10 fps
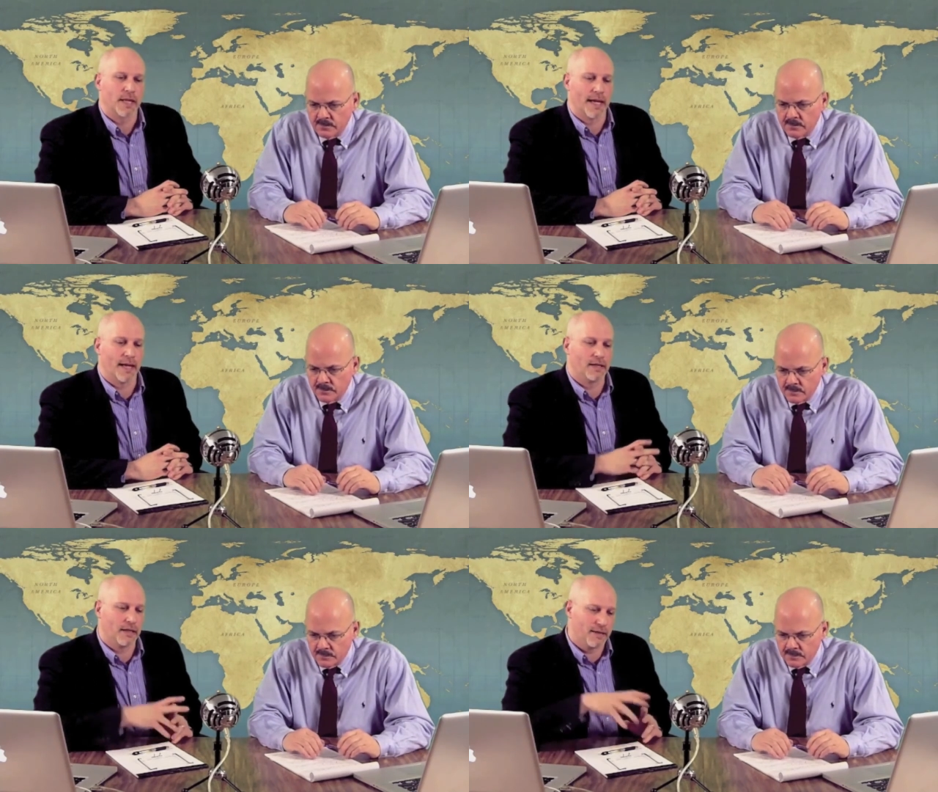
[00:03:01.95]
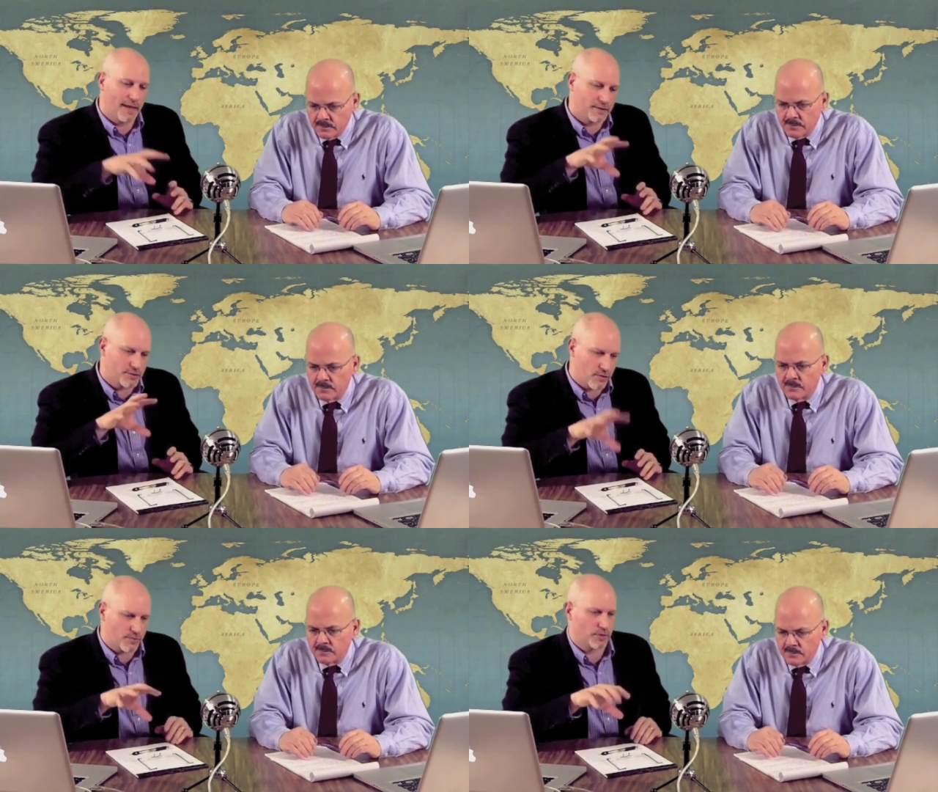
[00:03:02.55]
Speaker 1: And in that
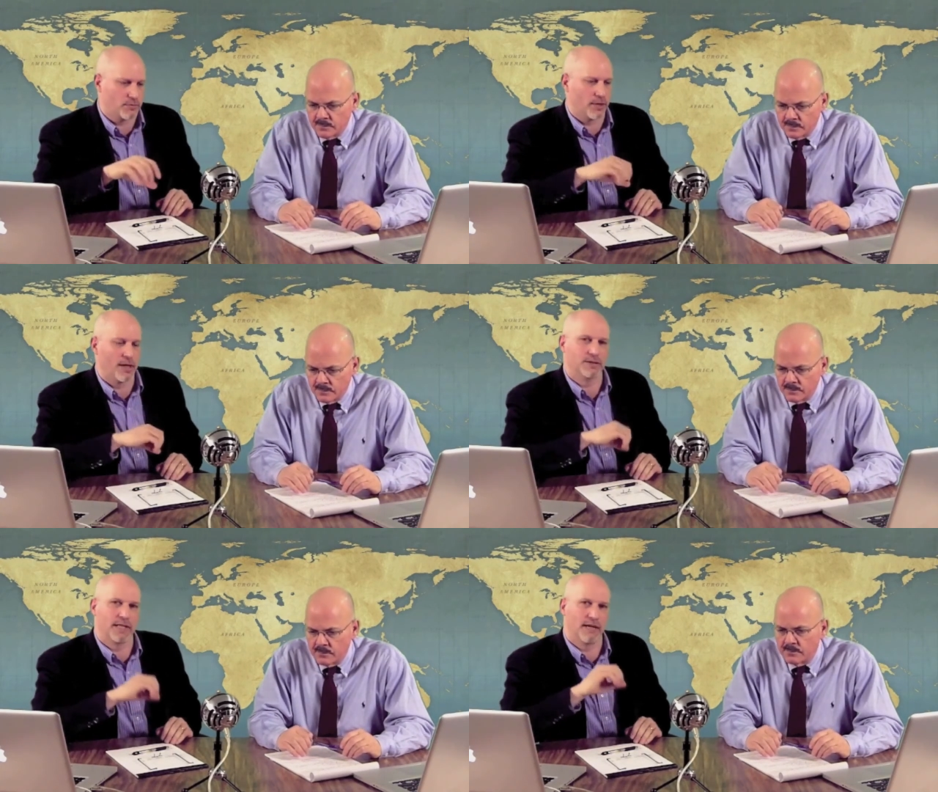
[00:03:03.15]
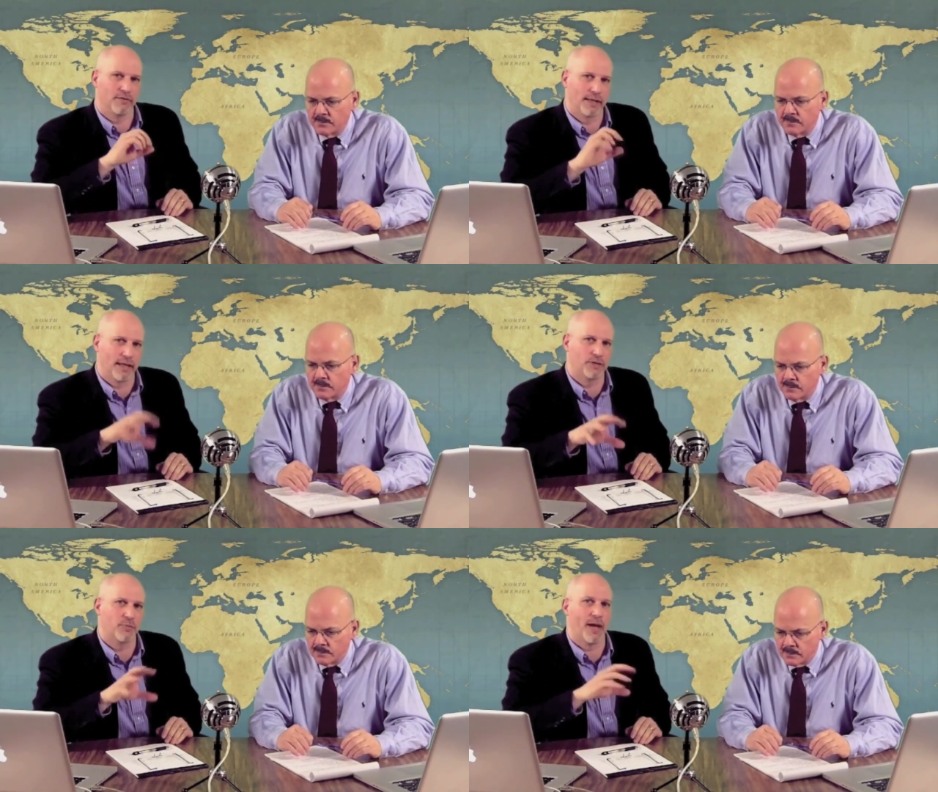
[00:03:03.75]
description box, have
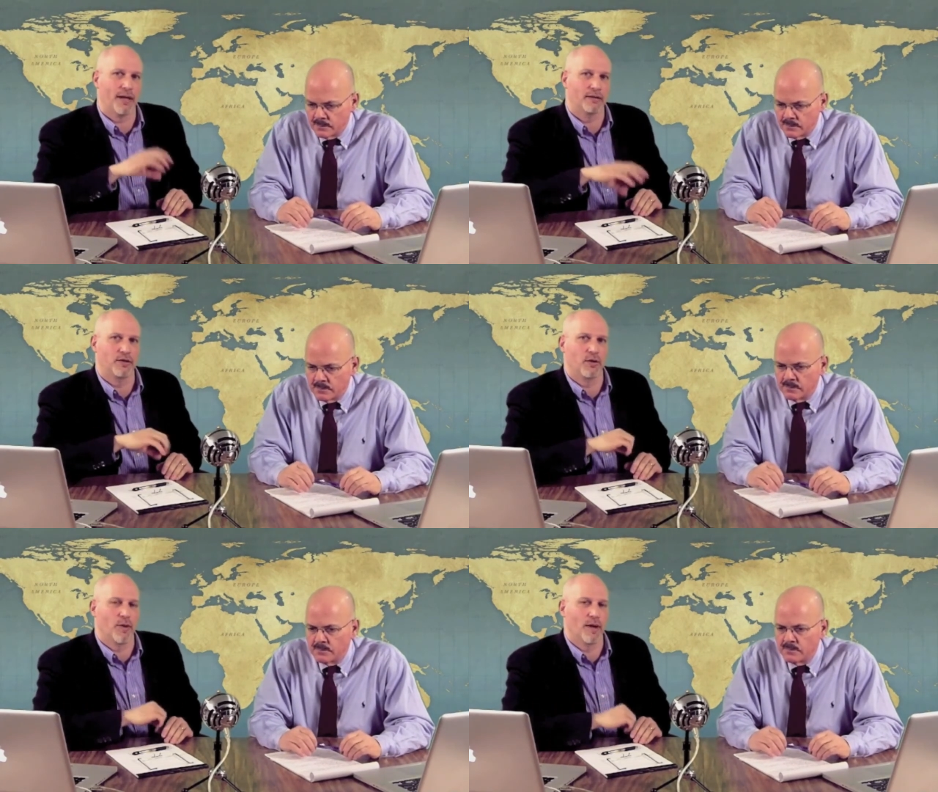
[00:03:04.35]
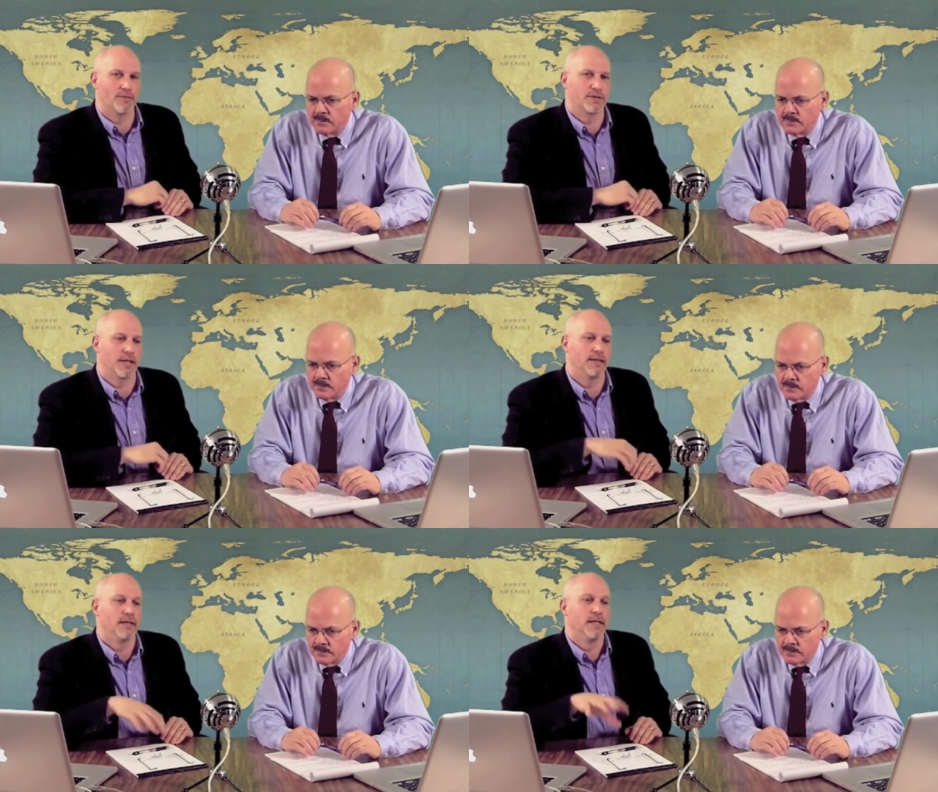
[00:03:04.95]
links back to your
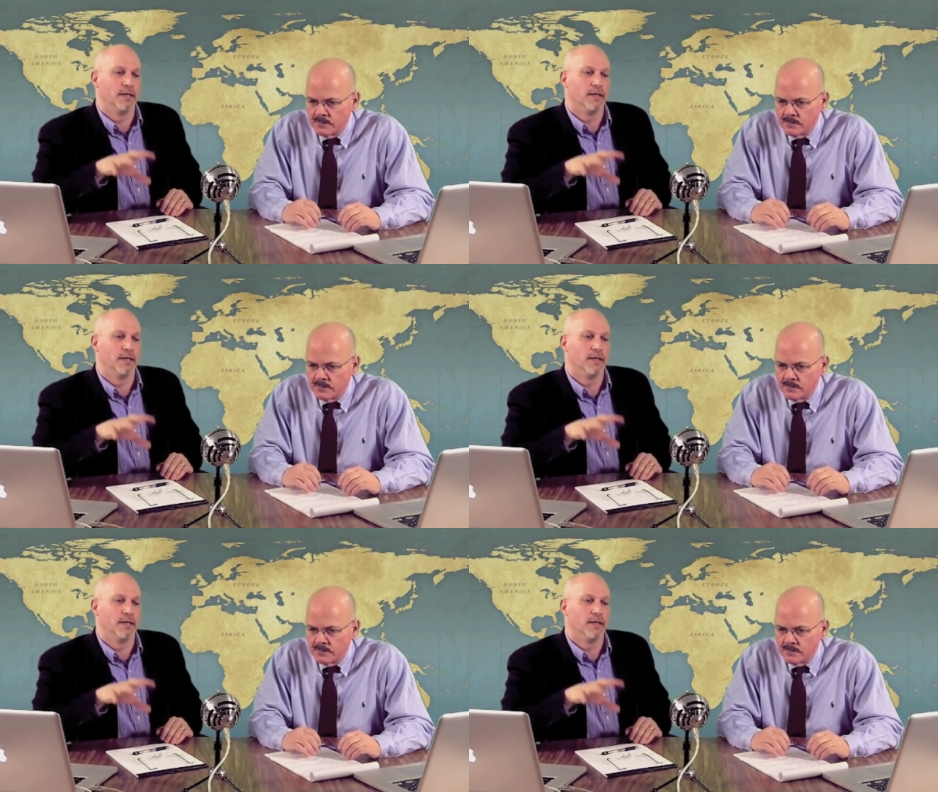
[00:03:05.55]
website